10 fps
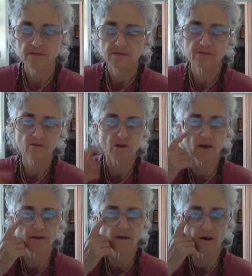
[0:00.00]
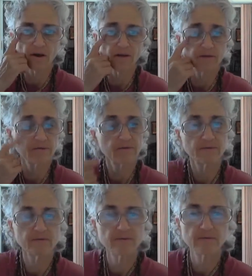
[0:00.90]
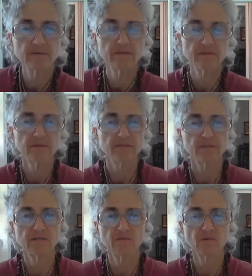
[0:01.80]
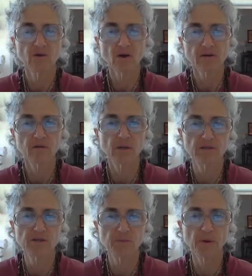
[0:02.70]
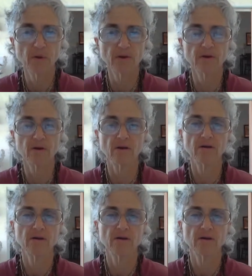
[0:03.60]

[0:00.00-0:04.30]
So kind-hearted. We're talking about spirit here.